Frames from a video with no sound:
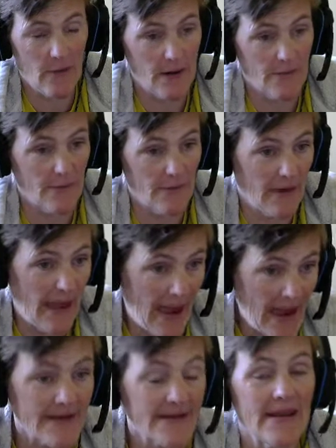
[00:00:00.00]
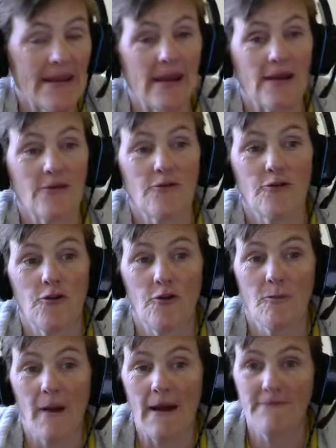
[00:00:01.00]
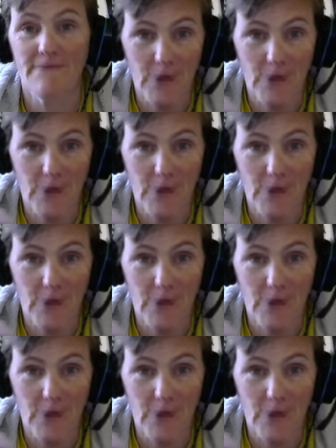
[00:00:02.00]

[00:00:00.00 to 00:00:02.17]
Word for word: on reacting to my